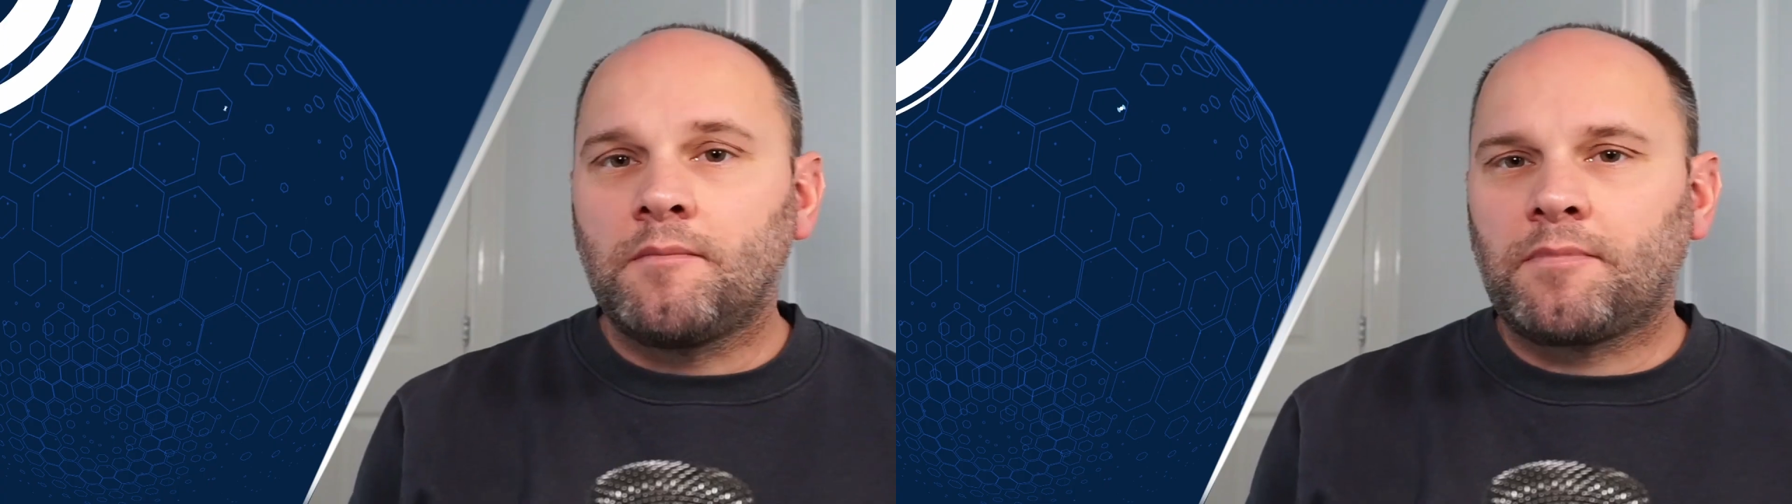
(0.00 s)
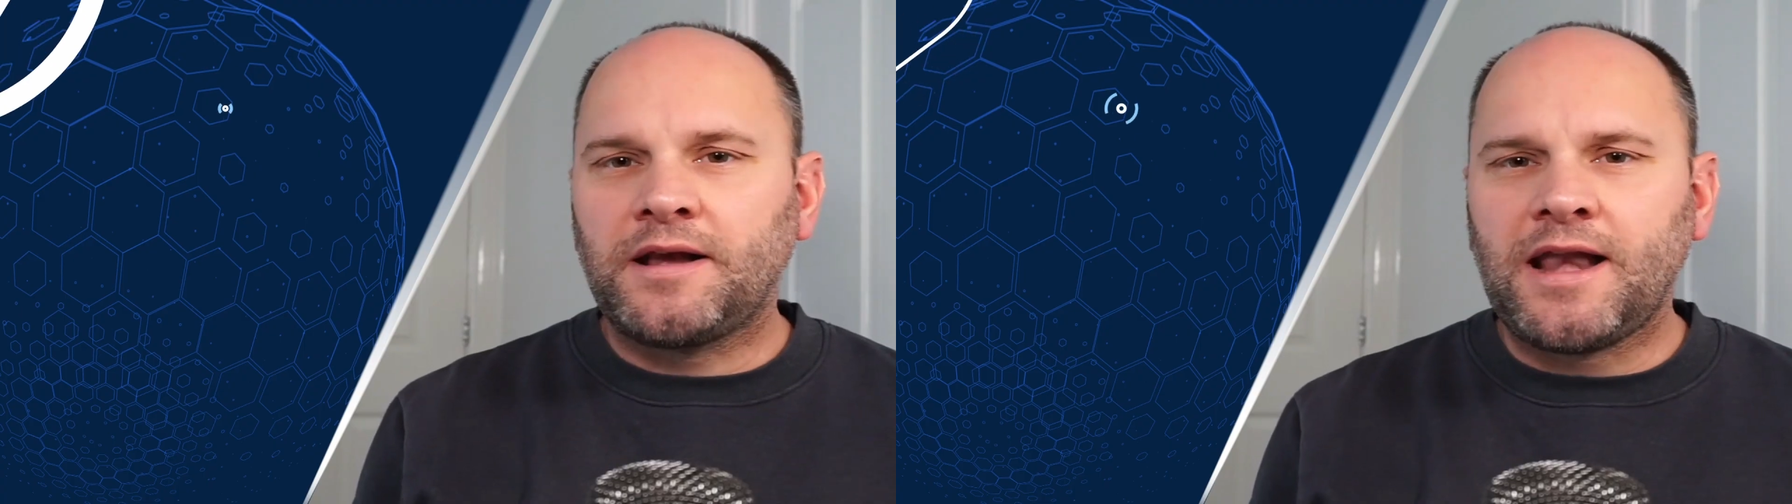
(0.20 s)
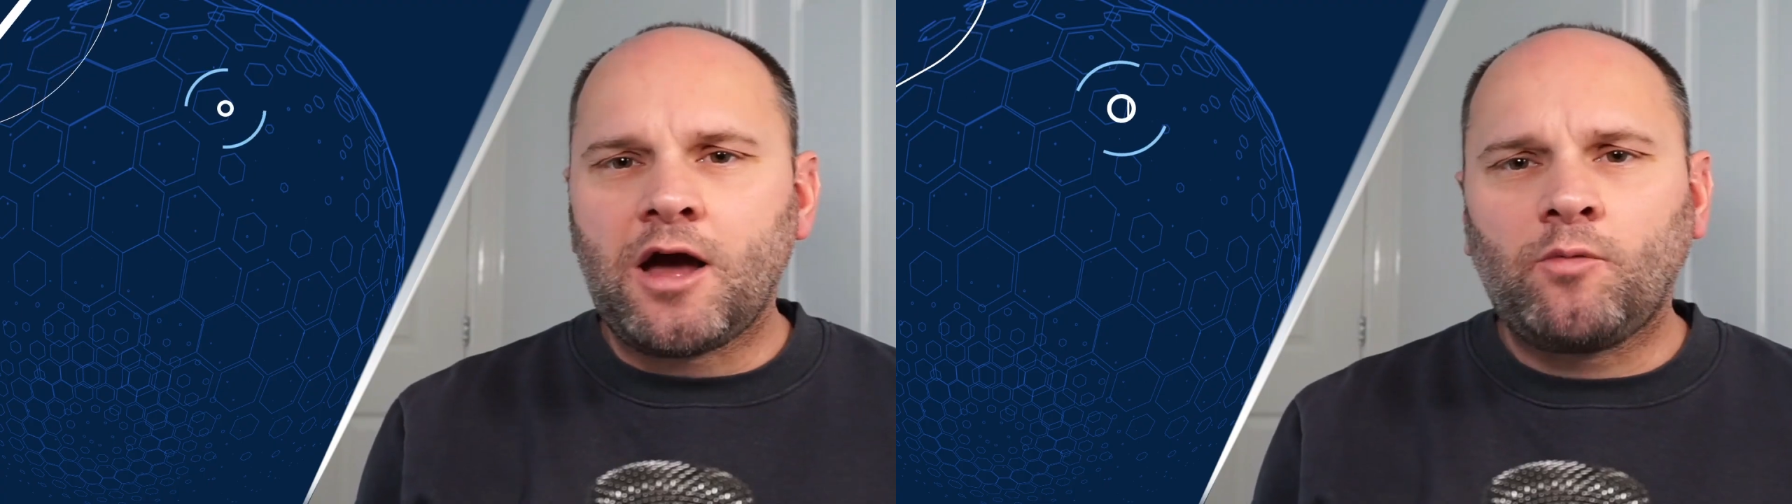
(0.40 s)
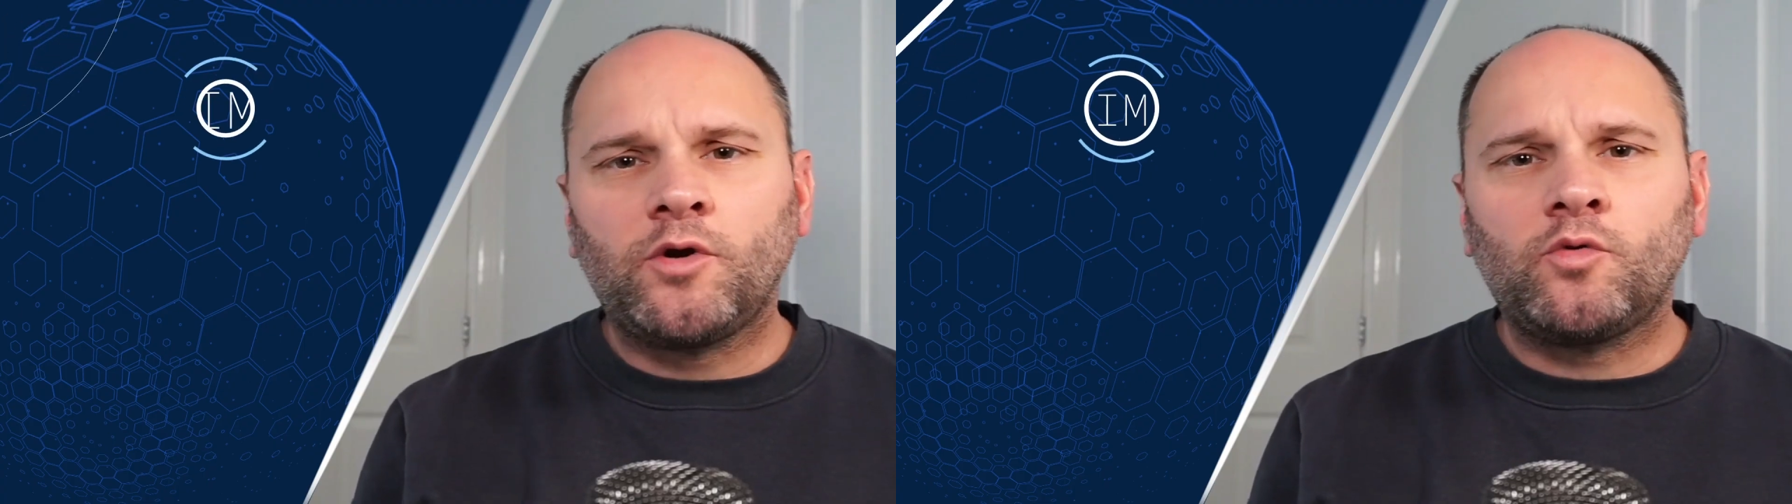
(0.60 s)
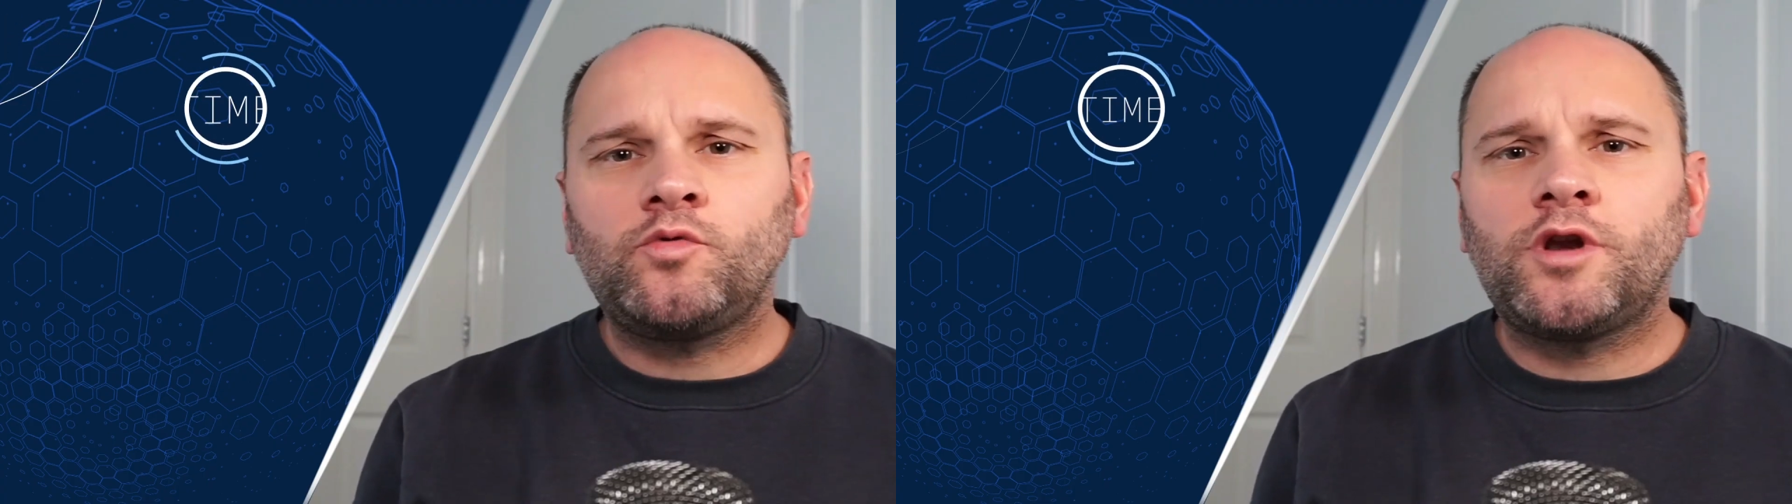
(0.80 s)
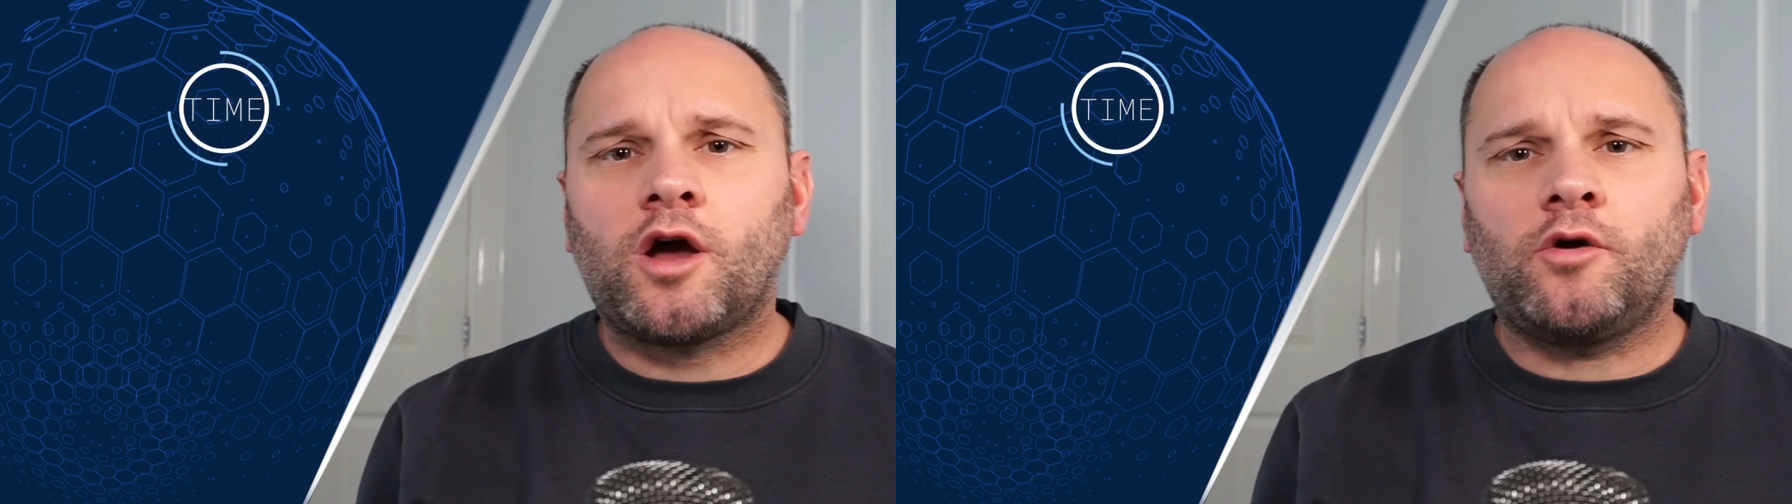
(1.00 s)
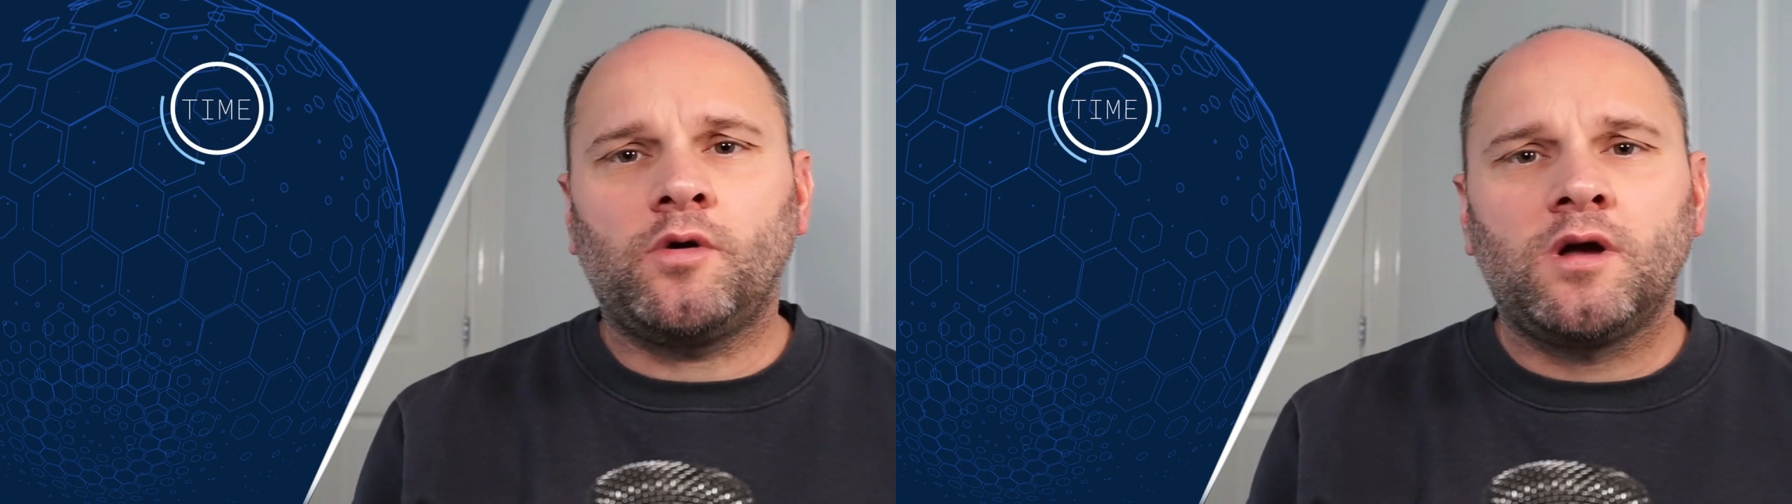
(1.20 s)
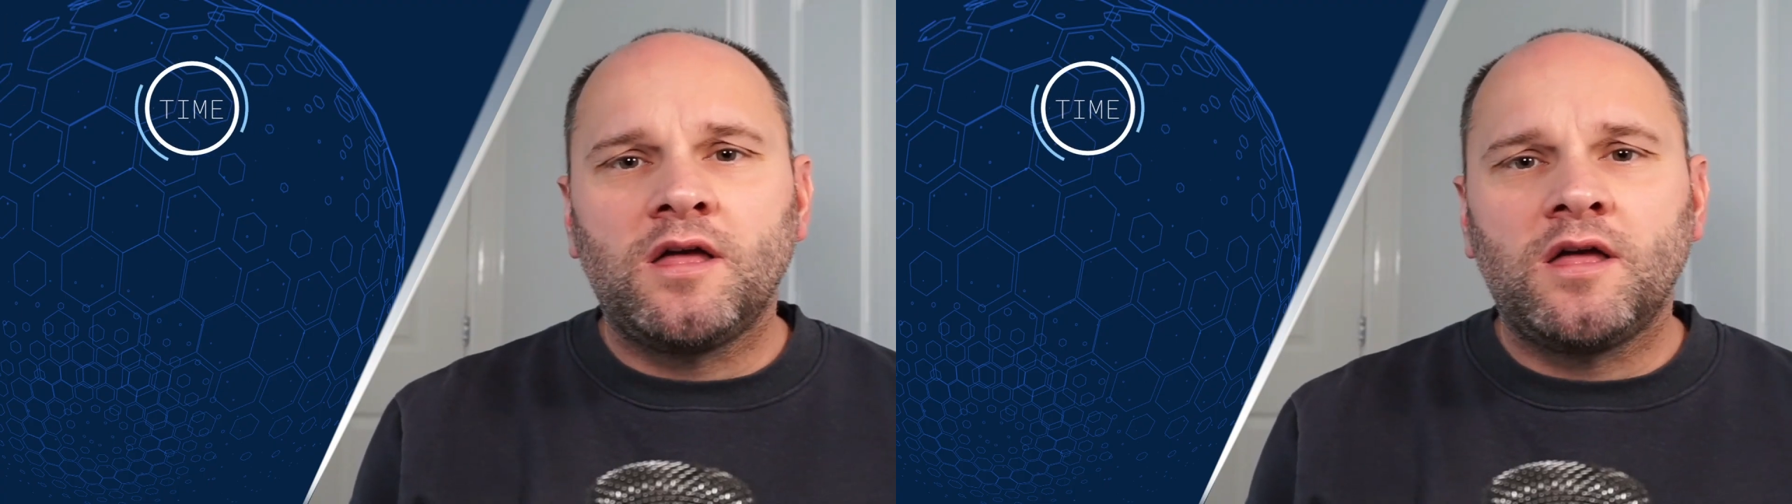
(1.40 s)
By now we all know